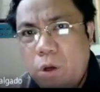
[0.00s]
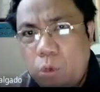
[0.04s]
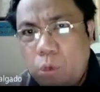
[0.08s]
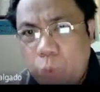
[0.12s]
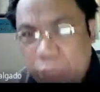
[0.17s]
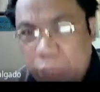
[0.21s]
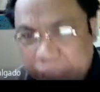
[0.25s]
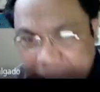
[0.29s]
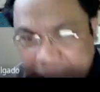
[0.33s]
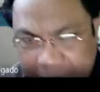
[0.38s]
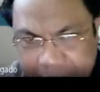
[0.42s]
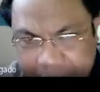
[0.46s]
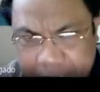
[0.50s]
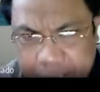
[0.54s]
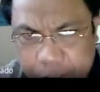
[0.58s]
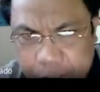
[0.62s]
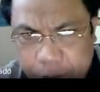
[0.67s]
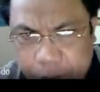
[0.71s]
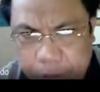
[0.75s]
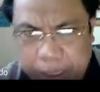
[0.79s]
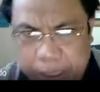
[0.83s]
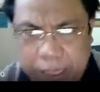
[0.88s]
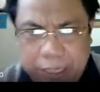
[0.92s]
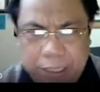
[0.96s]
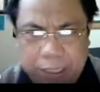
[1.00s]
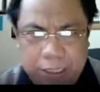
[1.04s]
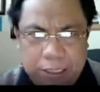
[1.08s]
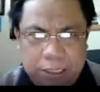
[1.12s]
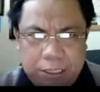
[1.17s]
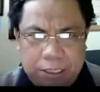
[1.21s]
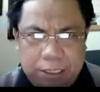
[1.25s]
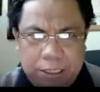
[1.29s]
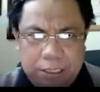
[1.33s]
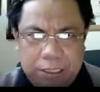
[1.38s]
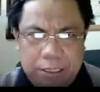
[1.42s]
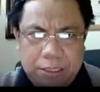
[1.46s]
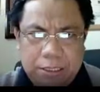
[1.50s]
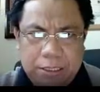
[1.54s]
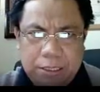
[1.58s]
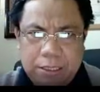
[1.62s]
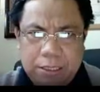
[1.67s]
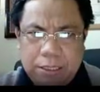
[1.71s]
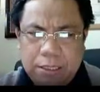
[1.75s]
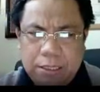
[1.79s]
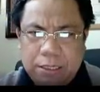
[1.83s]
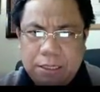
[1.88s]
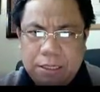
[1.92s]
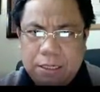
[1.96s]
We teach students,
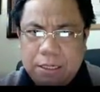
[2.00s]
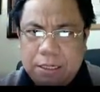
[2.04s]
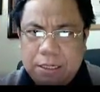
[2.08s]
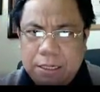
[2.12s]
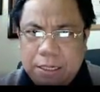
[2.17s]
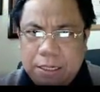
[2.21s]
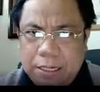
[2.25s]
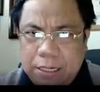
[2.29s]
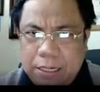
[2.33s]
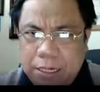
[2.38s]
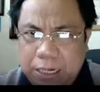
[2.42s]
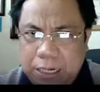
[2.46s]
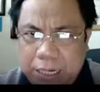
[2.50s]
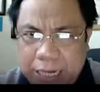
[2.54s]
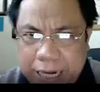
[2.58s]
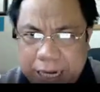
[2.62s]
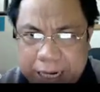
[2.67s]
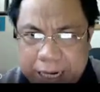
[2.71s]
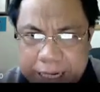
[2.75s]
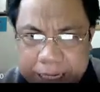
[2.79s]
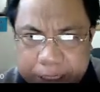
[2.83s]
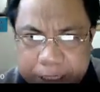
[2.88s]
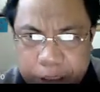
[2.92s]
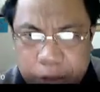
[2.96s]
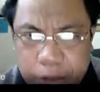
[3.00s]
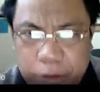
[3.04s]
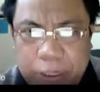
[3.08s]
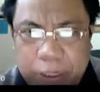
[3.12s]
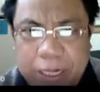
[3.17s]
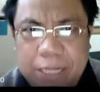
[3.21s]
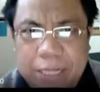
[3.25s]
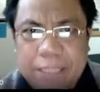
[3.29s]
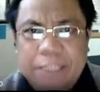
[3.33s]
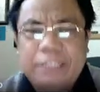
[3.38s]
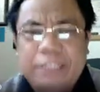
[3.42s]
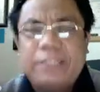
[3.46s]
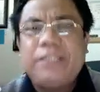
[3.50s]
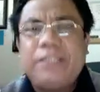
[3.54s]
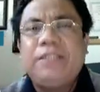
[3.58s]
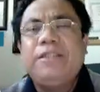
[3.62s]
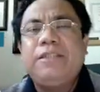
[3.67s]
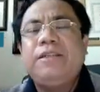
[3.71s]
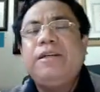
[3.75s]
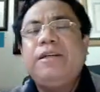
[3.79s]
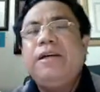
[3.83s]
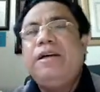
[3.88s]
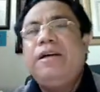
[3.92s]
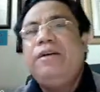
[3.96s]
then the
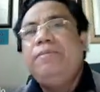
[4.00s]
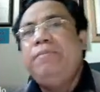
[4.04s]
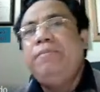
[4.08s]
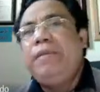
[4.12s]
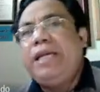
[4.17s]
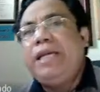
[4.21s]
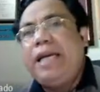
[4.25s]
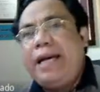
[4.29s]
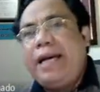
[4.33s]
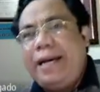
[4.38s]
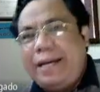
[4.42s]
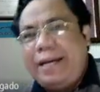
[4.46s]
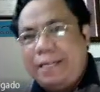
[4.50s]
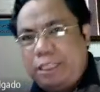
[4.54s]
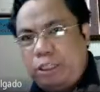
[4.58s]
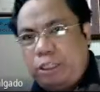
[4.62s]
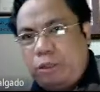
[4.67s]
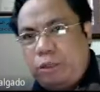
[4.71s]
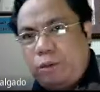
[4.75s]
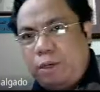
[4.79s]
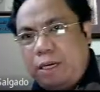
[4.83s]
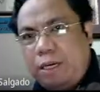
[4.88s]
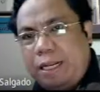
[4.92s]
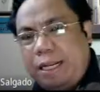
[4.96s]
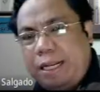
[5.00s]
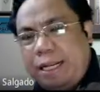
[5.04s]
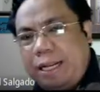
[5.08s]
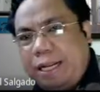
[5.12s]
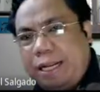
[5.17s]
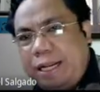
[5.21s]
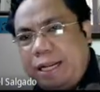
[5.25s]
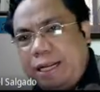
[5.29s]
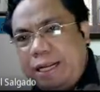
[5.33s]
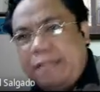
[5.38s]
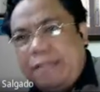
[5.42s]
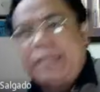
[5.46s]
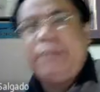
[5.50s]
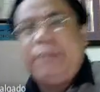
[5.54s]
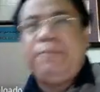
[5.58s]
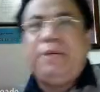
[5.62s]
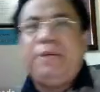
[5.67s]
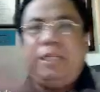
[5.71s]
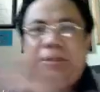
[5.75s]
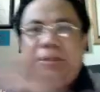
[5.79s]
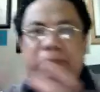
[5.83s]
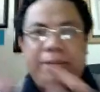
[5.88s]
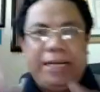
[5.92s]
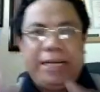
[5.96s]
students may actually
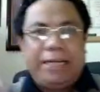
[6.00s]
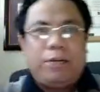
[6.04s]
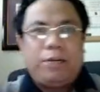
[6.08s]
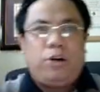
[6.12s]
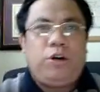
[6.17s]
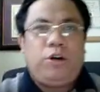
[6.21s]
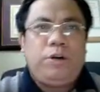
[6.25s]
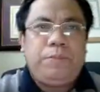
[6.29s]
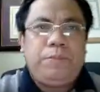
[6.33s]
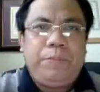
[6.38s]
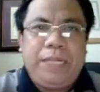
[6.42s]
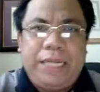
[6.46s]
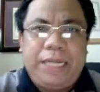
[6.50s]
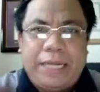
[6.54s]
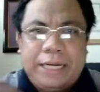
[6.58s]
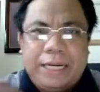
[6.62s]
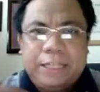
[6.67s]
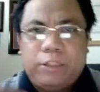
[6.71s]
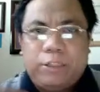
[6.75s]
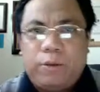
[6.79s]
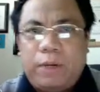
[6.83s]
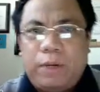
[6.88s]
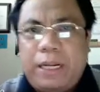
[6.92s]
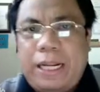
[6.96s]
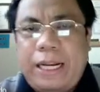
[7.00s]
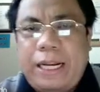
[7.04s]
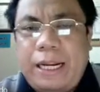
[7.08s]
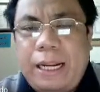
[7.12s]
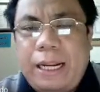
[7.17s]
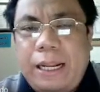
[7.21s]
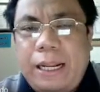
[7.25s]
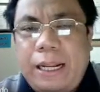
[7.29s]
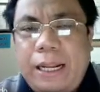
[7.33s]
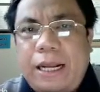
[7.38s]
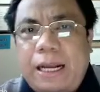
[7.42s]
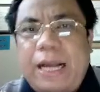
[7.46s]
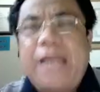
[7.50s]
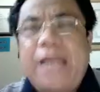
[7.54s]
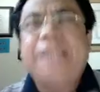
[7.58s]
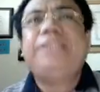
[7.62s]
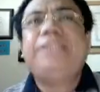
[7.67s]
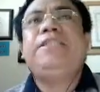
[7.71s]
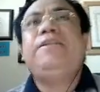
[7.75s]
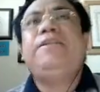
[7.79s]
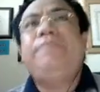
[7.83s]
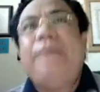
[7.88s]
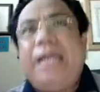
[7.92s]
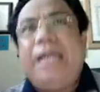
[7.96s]
revert back or may actually
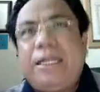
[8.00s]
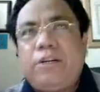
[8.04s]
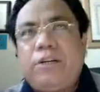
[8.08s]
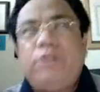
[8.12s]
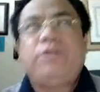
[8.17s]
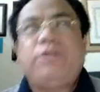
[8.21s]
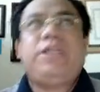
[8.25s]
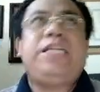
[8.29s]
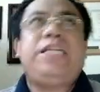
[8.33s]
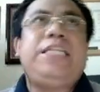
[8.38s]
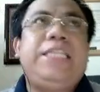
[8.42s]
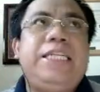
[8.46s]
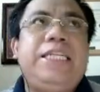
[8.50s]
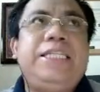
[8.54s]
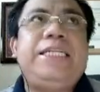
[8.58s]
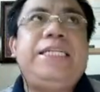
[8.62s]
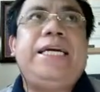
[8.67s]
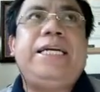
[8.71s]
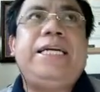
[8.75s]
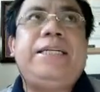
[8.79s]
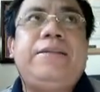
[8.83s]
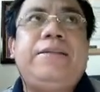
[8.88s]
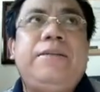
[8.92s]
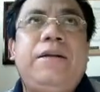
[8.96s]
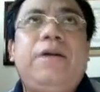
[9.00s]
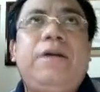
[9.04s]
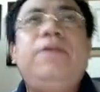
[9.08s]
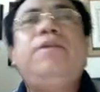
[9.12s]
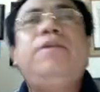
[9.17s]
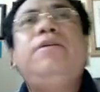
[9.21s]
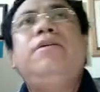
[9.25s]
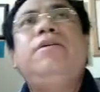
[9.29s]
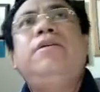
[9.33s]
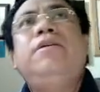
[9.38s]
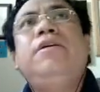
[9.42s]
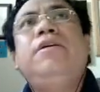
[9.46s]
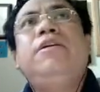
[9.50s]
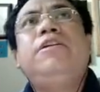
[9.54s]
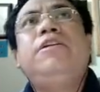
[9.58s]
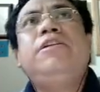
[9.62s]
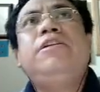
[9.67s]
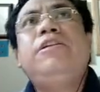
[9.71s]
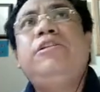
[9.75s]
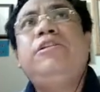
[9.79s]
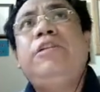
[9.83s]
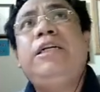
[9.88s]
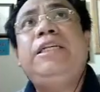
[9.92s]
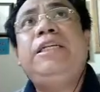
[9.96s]
answer back or return that. No,
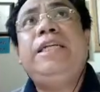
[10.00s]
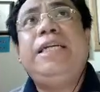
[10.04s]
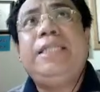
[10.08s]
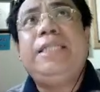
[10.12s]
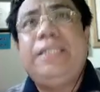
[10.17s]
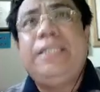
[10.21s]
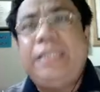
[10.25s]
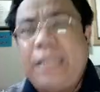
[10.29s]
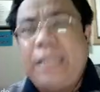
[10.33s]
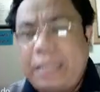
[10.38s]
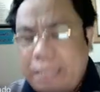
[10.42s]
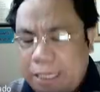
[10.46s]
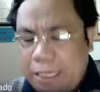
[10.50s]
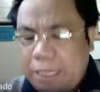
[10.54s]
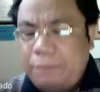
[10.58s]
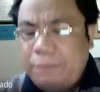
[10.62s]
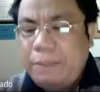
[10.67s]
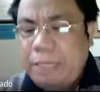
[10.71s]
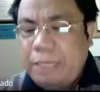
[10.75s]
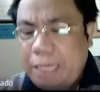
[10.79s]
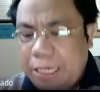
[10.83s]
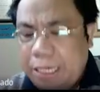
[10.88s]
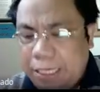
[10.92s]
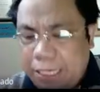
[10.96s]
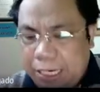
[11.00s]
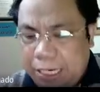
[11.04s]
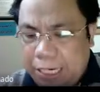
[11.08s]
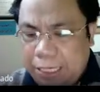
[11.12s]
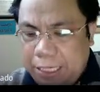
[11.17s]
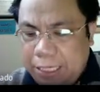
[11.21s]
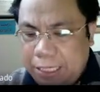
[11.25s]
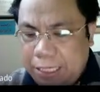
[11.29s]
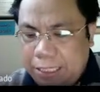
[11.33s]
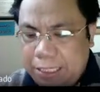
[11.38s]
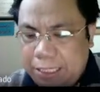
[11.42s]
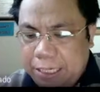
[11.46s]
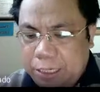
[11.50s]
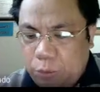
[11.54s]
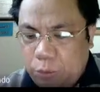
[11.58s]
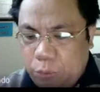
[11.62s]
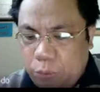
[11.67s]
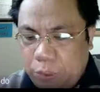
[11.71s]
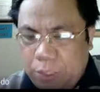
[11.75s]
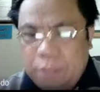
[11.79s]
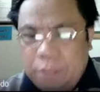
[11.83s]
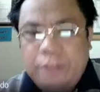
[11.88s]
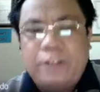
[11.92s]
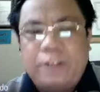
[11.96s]
that's academic intelligence that
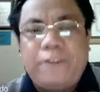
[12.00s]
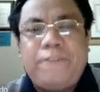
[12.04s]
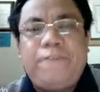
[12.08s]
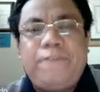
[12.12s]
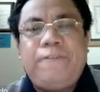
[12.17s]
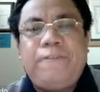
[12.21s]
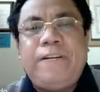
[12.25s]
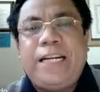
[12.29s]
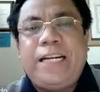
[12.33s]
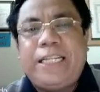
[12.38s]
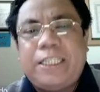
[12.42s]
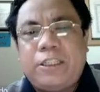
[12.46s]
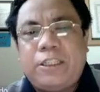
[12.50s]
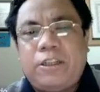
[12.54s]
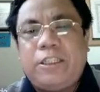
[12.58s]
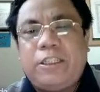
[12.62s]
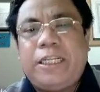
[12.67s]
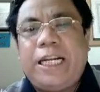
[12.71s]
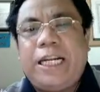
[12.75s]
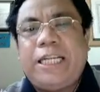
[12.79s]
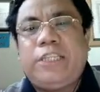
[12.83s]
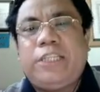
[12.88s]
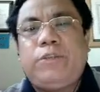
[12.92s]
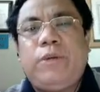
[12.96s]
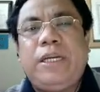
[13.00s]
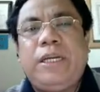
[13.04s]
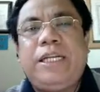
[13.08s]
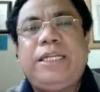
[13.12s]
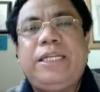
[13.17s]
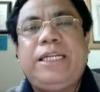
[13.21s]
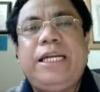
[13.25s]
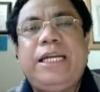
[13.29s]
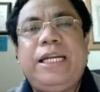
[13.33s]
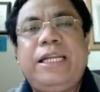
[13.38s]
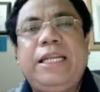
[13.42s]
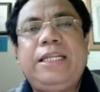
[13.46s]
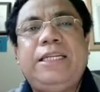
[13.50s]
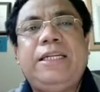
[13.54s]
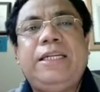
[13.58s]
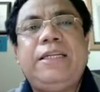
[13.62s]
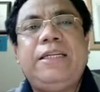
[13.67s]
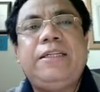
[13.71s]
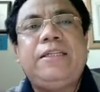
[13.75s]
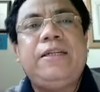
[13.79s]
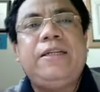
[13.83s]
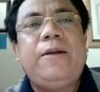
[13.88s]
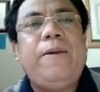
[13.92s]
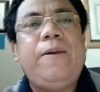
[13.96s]
we know of. That's contextual
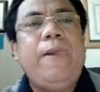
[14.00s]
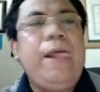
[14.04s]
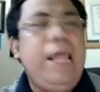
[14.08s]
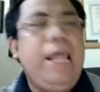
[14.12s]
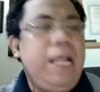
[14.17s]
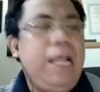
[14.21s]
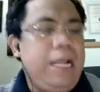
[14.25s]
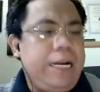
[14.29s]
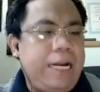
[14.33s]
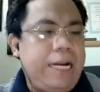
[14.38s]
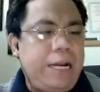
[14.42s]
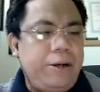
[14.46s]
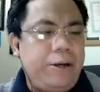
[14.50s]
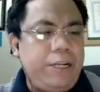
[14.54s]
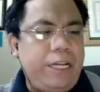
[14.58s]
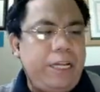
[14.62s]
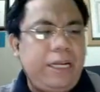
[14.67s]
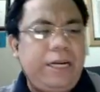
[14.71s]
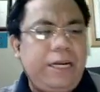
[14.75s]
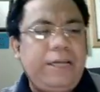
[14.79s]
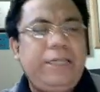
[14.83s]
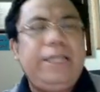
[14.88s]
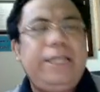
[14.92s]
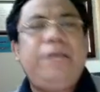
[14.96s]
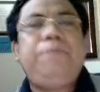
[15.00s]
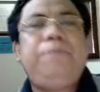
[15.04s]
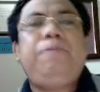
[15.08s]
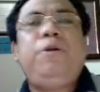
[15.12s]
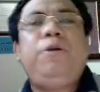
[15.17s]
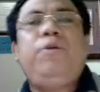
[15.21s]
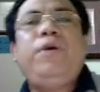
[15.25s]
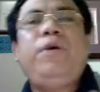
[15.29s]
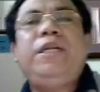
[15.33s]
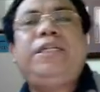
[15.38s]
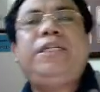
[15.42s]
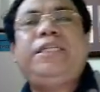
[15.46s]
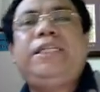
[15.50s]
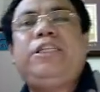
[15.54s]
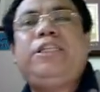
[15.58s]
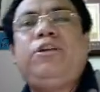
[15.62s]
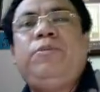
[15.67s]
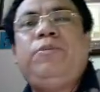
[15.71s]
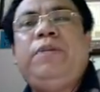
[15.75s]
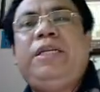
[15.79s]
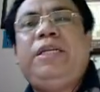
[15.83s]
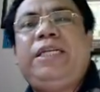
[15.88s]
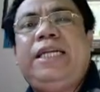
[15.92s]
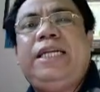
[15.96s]
intelligence. Now here are the influences
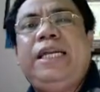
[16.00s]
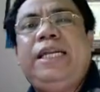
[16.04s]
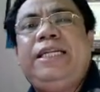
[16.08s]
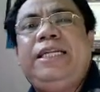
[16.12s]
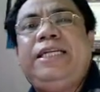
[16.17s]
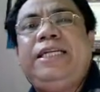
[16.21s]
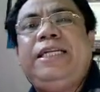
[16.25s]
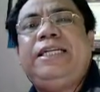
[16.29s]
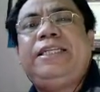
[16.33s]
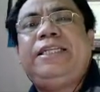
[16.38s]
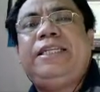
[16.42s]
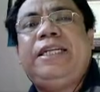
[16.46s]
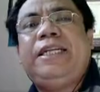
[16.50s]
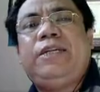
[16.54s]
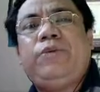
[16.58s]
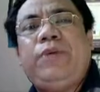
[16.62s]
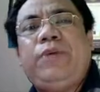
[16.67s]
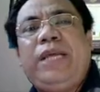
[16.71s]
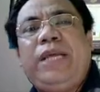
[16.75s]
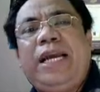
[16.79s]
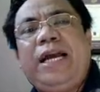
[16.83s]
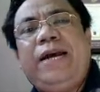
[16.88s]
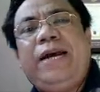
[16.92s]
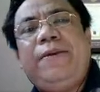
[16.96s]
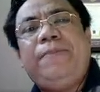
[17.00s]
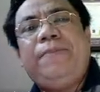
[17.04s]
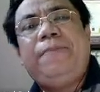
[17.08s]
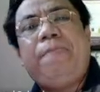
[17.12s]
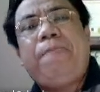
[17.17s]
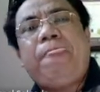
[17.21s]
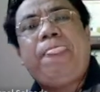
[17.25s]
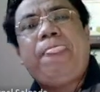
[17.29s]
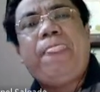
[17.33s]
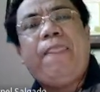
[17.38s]
of intelligence that we have.